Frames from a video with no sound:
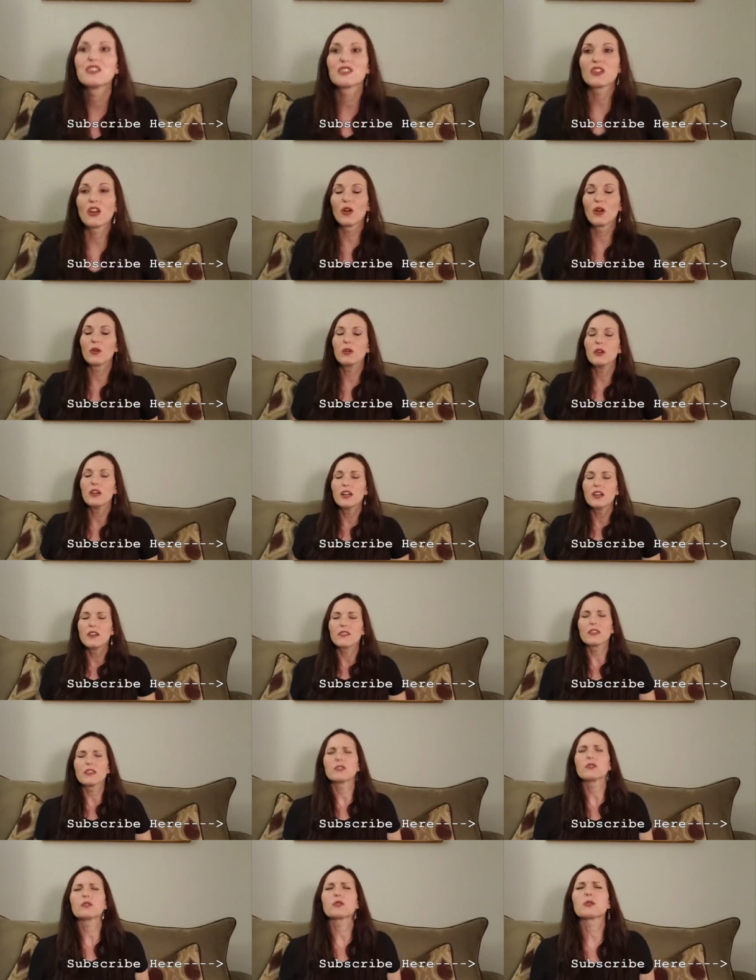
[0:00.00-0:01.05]
so
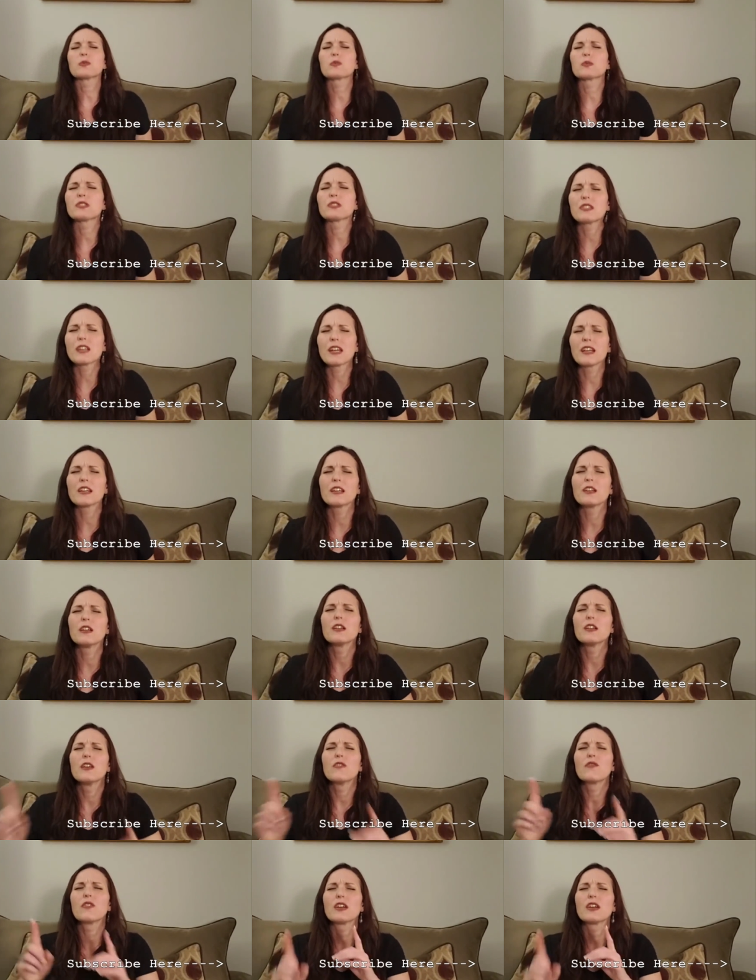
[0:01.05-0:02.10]
the Lord was saying
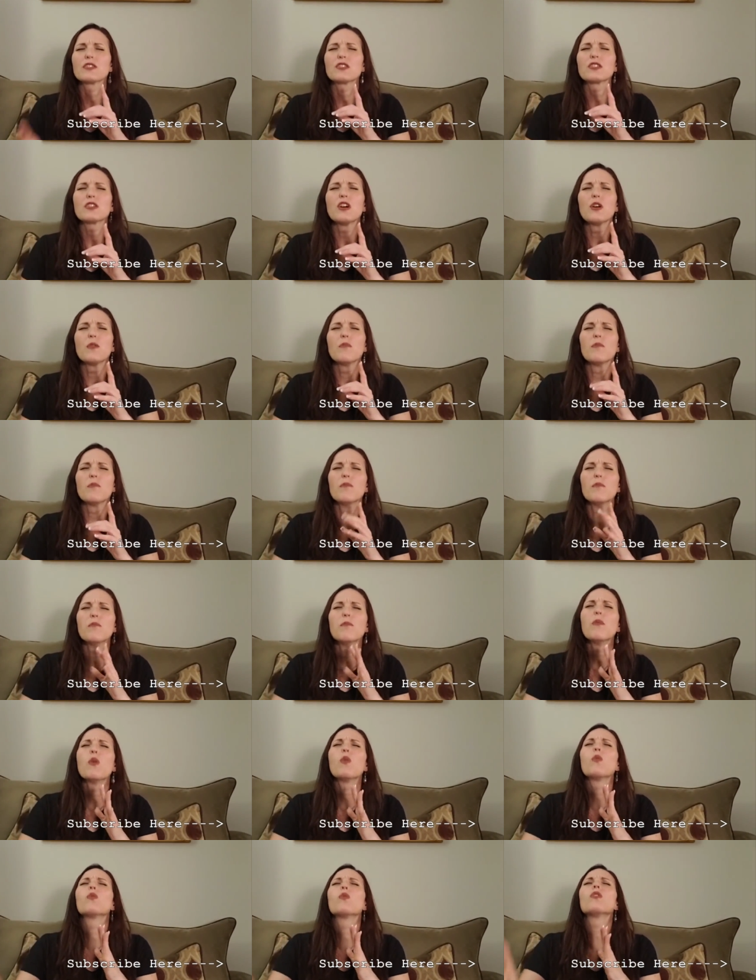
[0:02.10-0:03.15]
that's
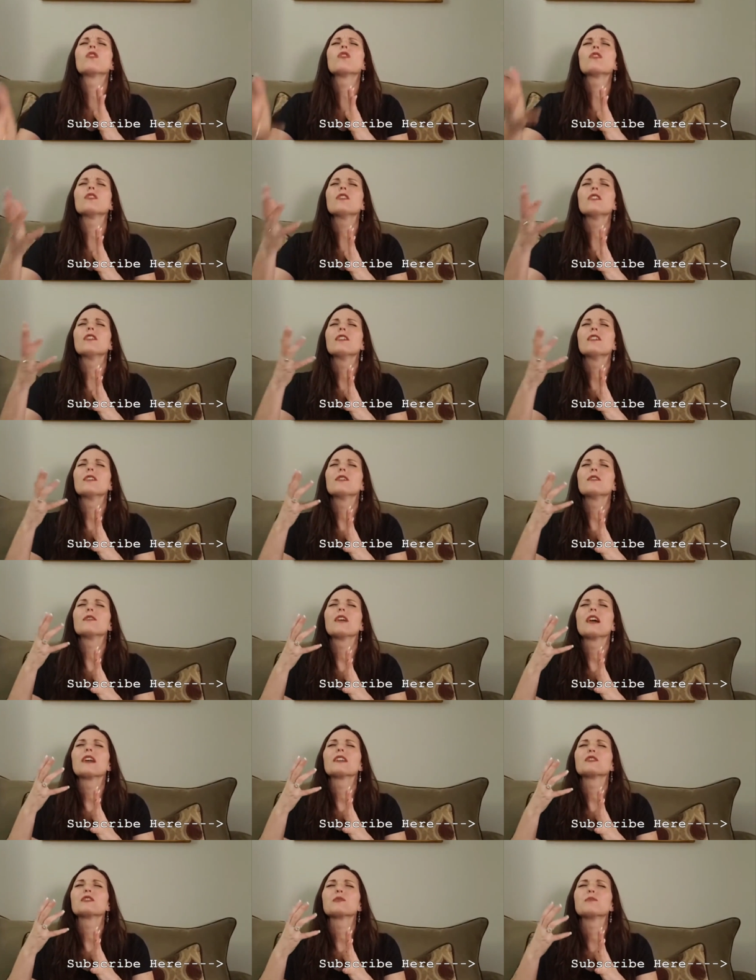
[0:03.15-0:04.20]
more
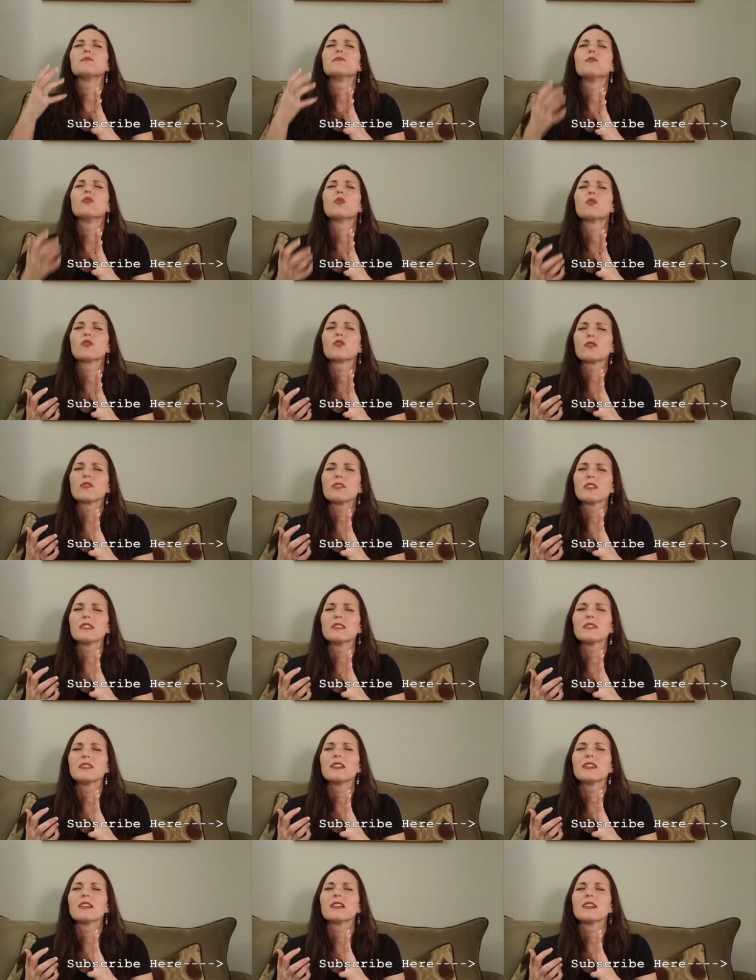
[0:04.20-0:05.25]
that is more
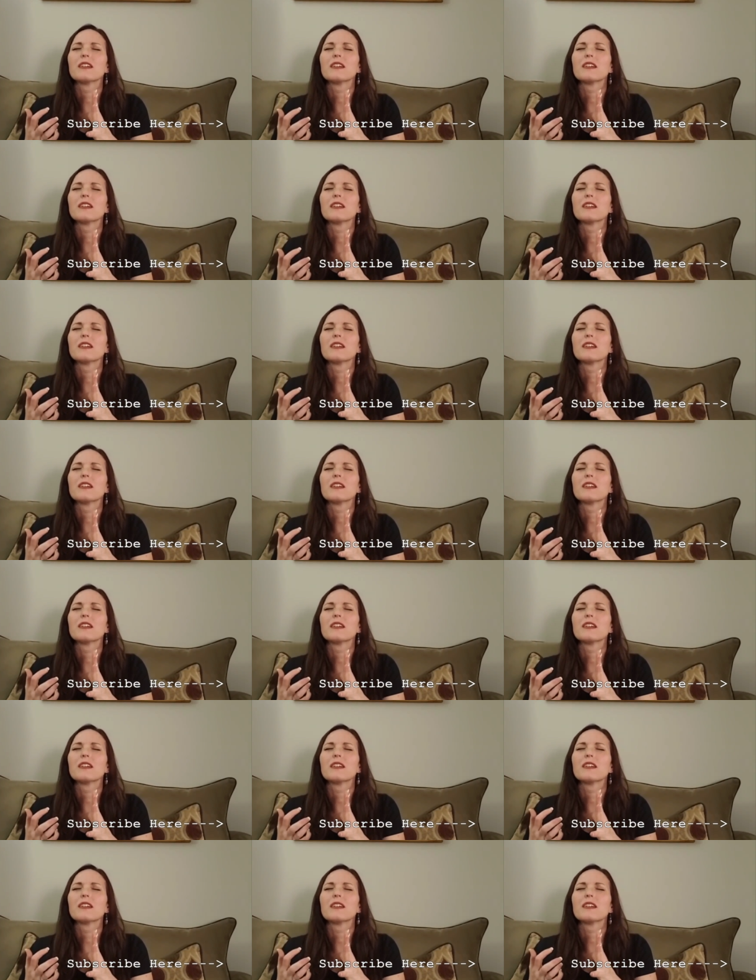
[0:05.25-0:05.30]
than